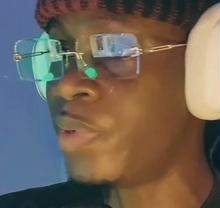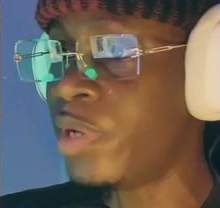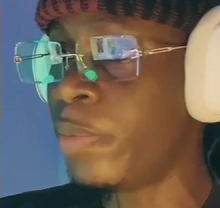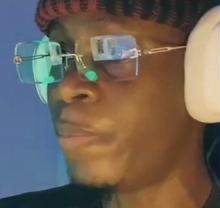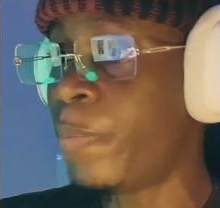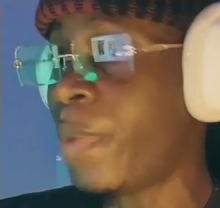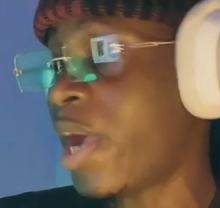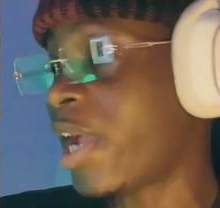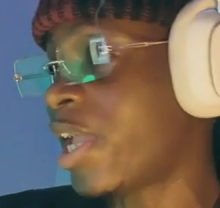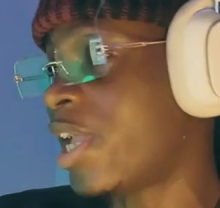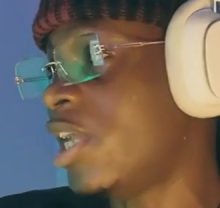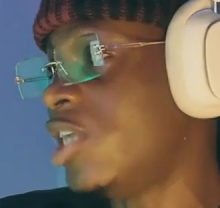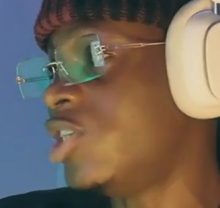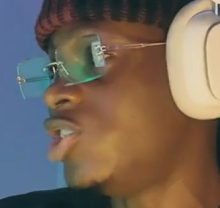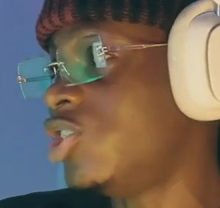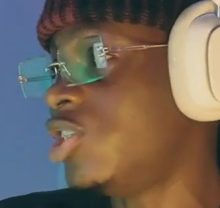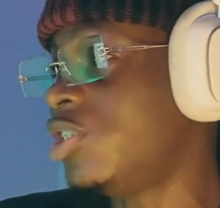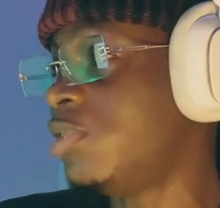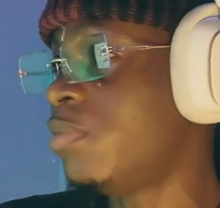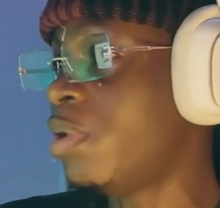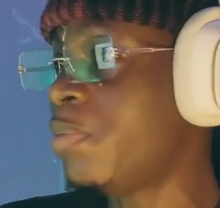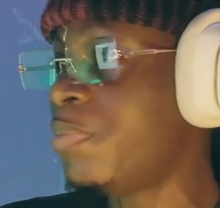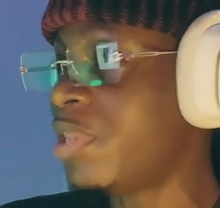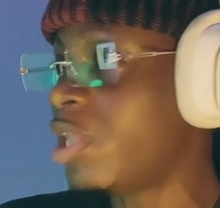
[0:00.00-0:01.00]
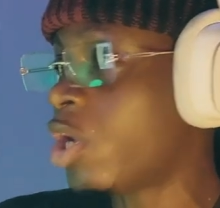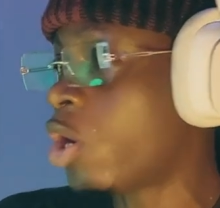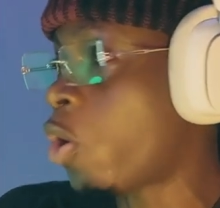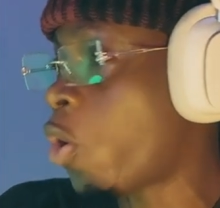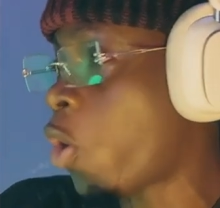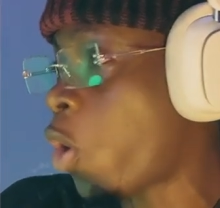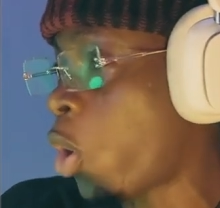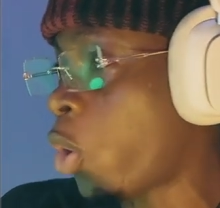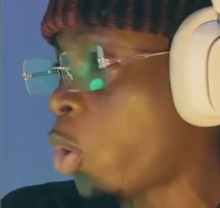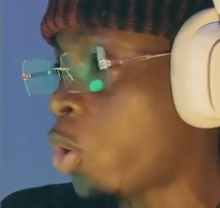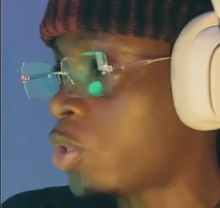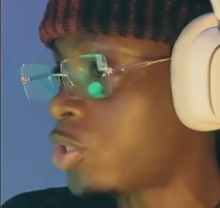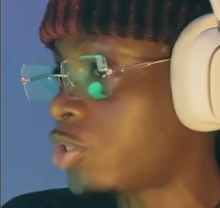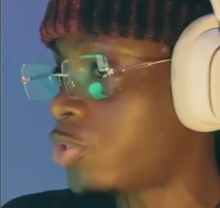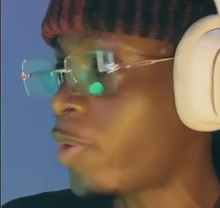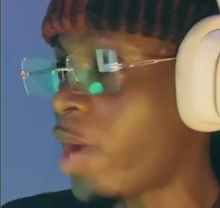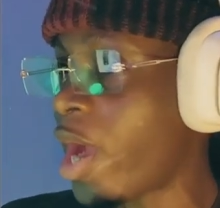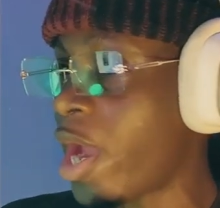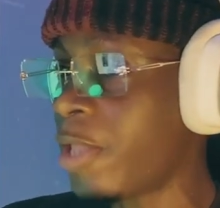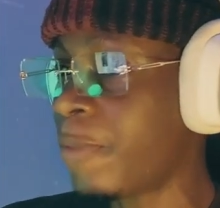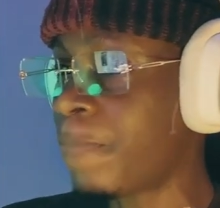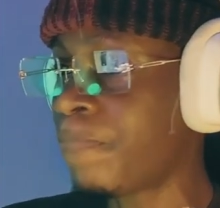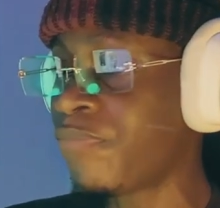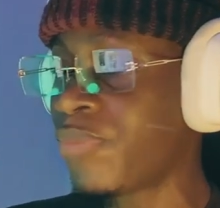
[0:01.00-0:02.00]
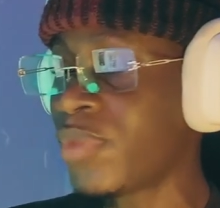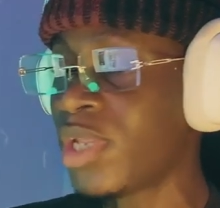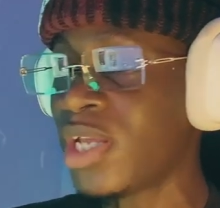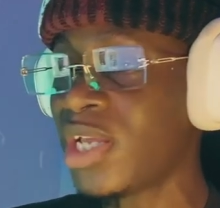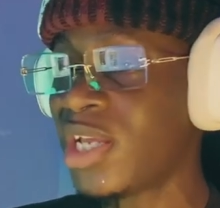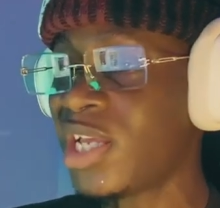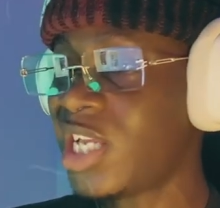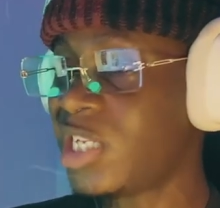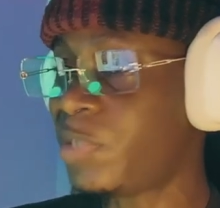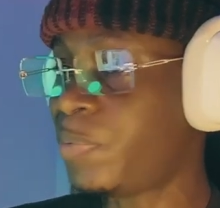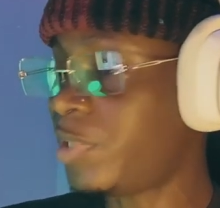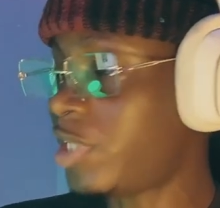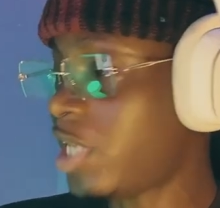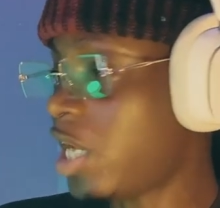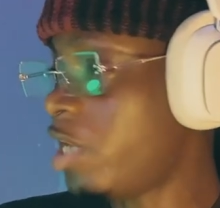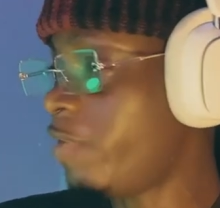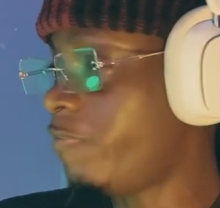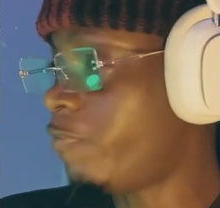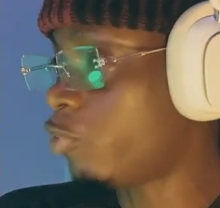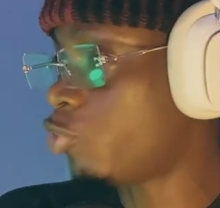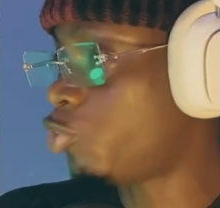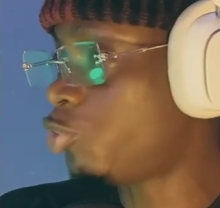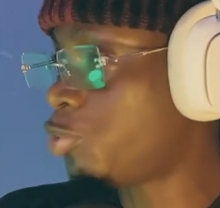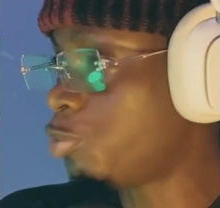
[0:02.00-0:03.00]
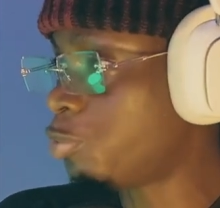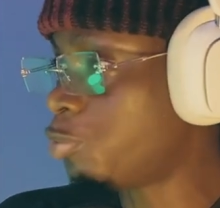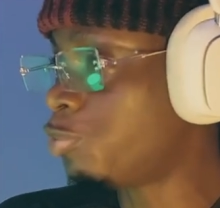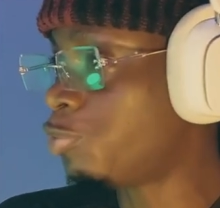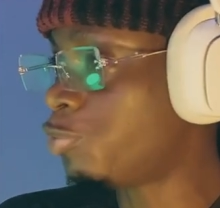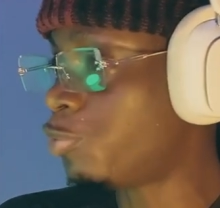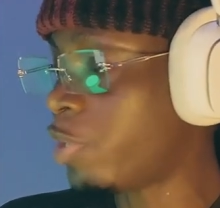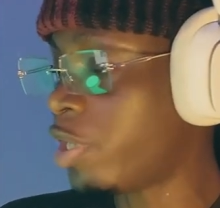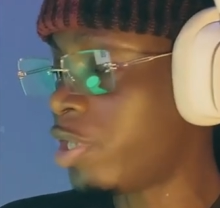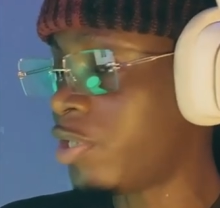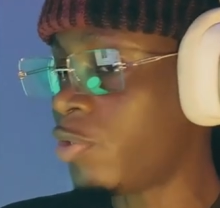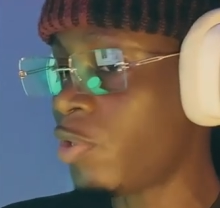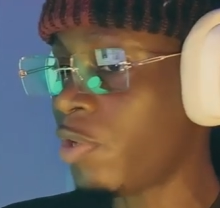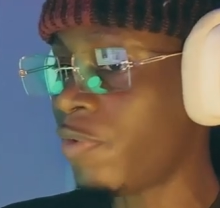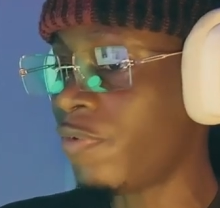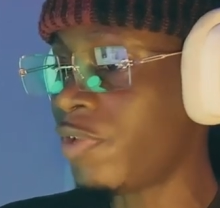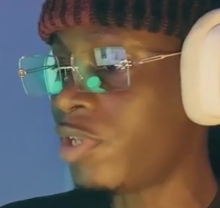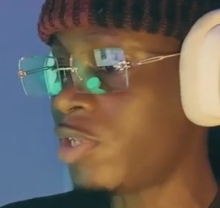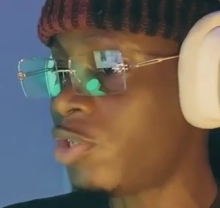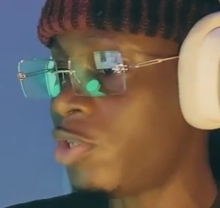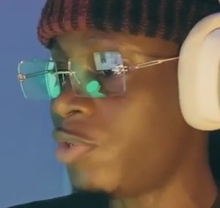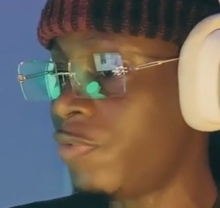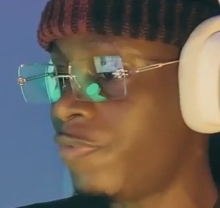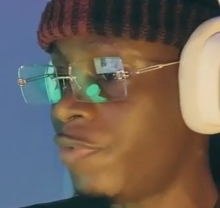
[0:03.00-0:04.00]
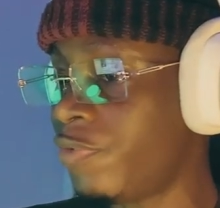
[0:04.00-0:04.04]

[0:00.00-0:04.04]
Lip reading: packaging, maybe the colors, right? Especially for children, if